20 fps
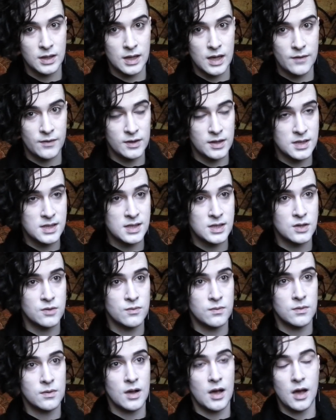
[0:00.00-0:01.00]
If you listen to
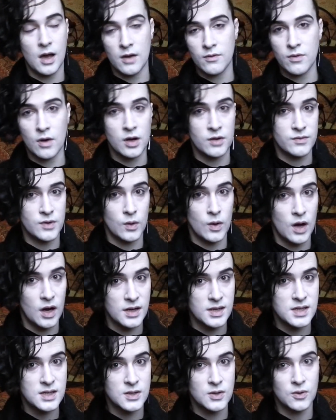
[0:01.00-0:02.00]
Rock and Roll High
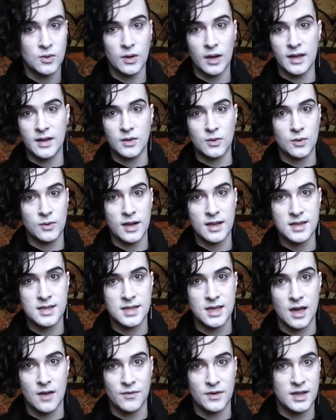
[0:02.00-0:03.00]
School and all that
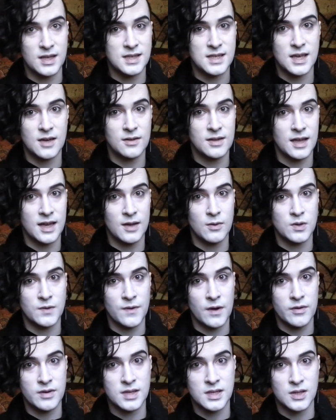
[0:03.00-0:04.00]
stuff, you can tell that it was
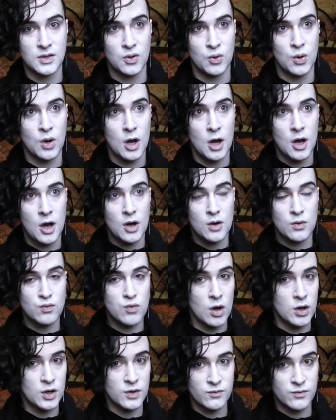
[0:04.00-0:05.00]
very still
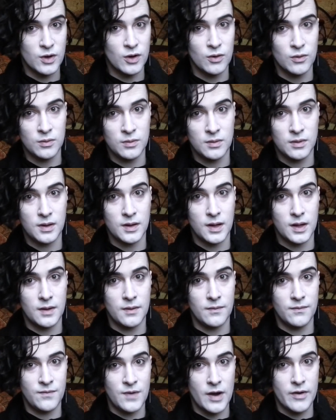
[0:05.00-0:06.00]
rock and roll,
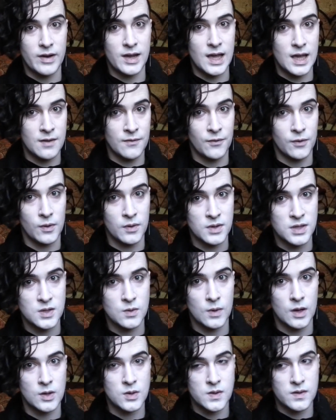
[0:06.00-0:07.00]
very influenced,
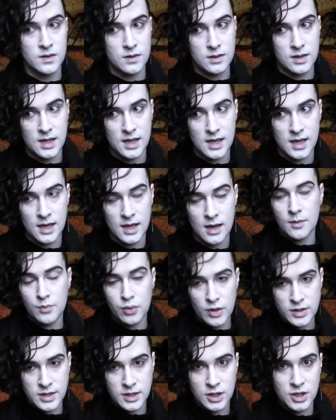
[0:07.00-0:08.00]
whilst the
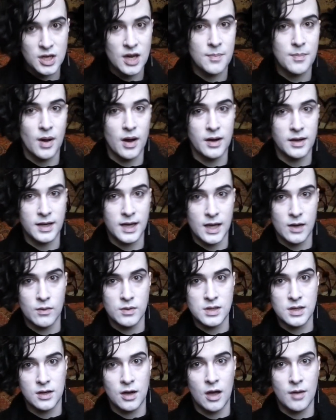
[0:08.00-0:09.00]
British hip punk, it
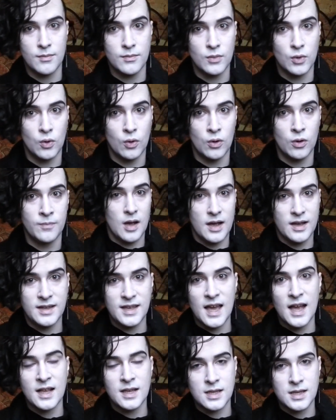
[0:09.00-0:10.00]
was a lot more
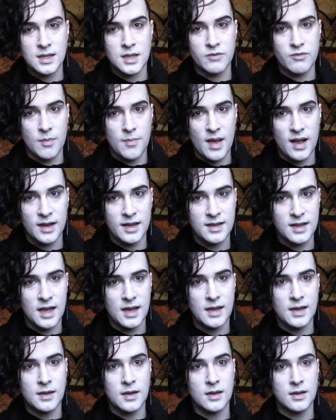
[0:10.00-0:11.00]
against the rebellion.
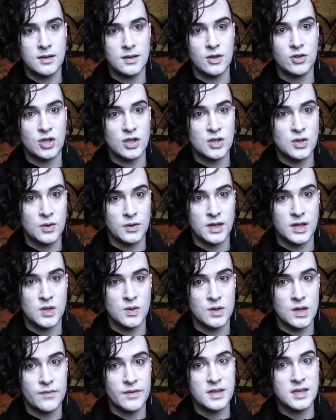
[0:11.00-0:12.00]
They literally took it to
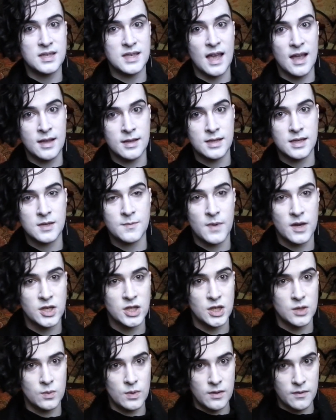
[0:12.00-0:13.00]
another stand,
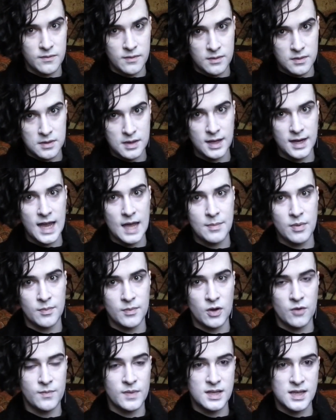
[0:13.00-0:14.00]
especially with the labor
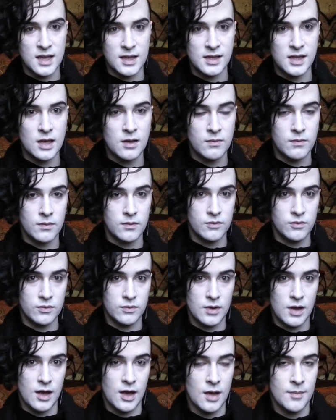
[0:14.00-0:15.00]
movement and
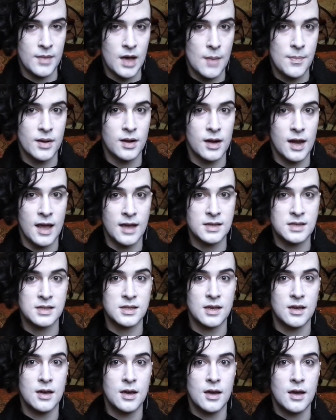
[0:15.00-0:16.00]
the upper
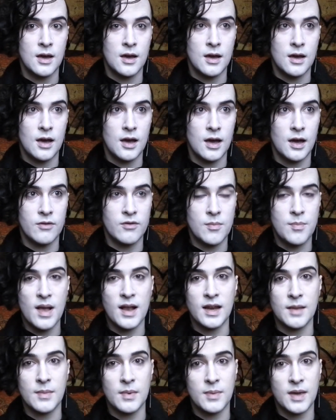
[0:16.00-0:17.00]
class
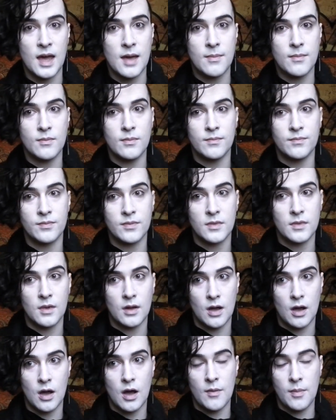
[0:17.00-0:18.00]
rebellion became
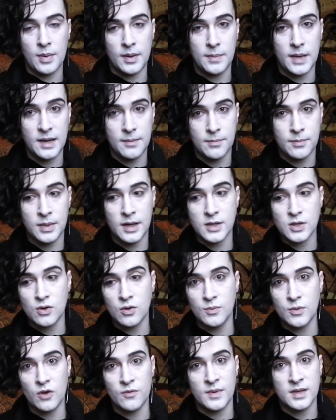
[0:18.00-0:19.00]
a political
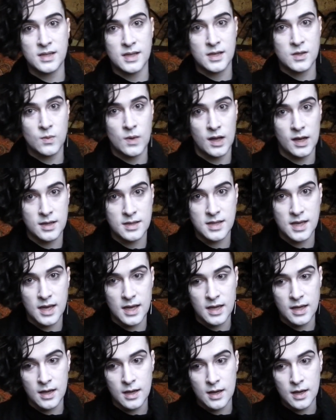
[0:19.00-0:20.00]
movement as well as a
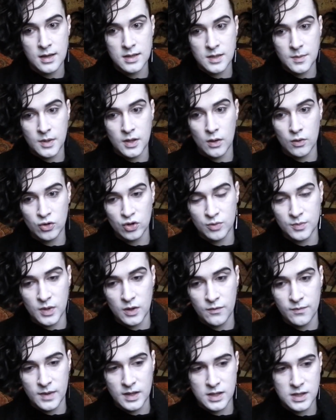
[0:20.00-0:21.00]
subcultural
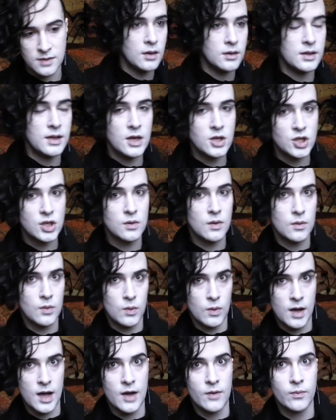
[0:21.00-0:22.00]
movement. The issue I
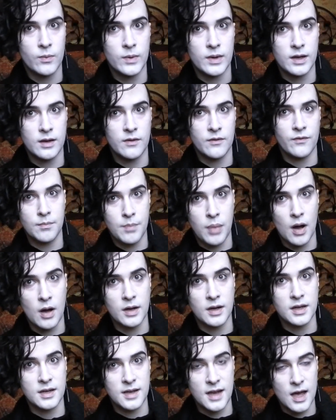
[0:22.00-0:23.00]
will have with
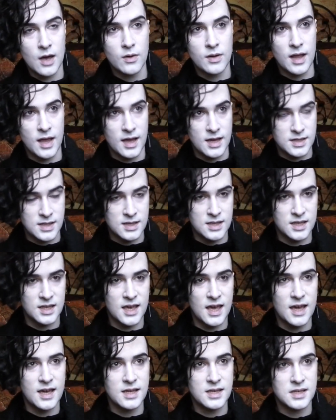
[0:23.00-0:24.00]
punk nowadays is a
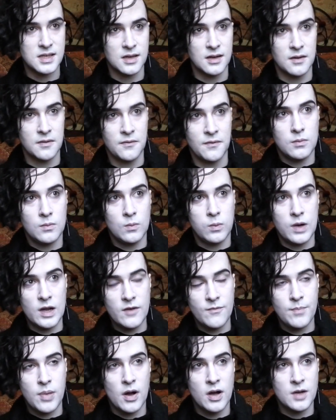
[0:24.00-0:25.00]
case of
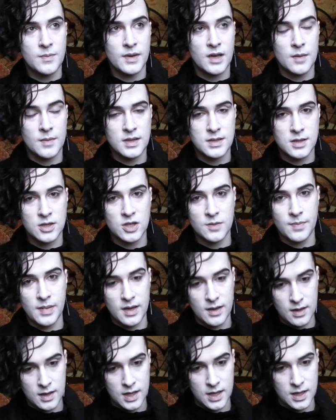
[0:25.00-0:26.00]
with punk becoming such a
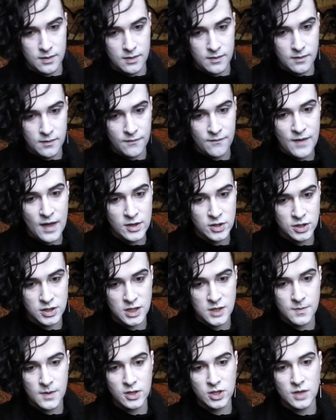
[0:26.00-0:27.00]
big fashion,
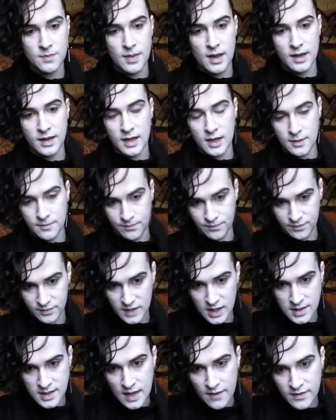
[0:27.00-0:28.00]
especially back in
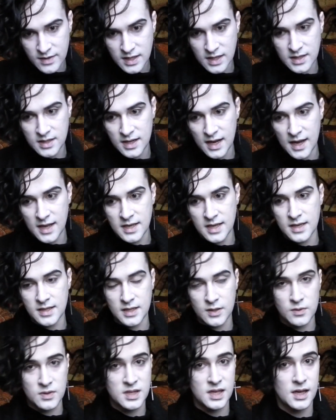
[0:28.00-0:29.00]
the 70s and 80s,
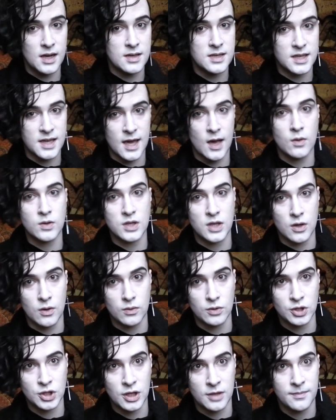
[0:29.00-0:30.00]
it was seen as a
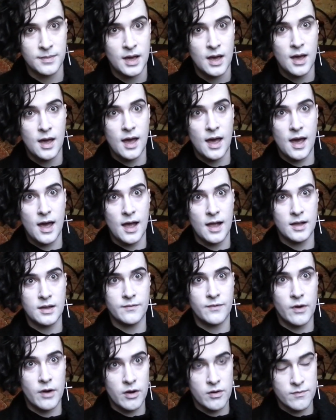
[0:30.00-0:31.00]
counterculture, and
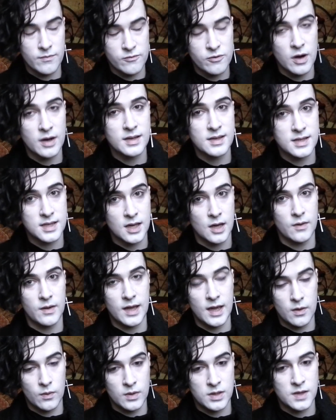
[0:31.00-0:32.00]
very right so,
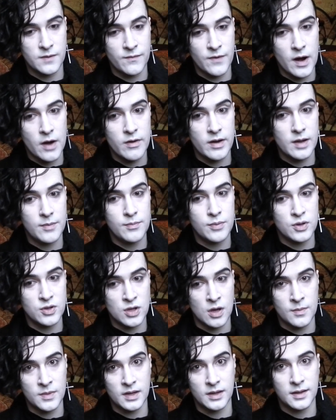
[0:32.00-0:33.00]
it was a very
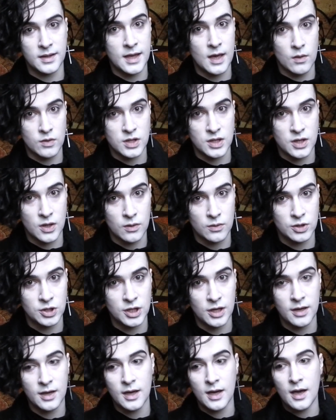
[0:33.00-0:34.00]
predominant
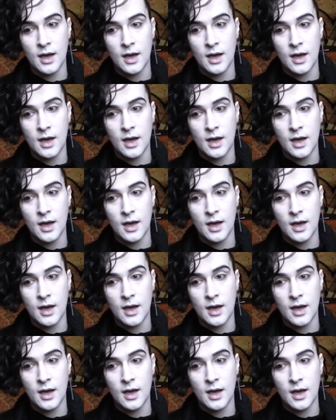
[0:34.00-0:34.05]
counterculture.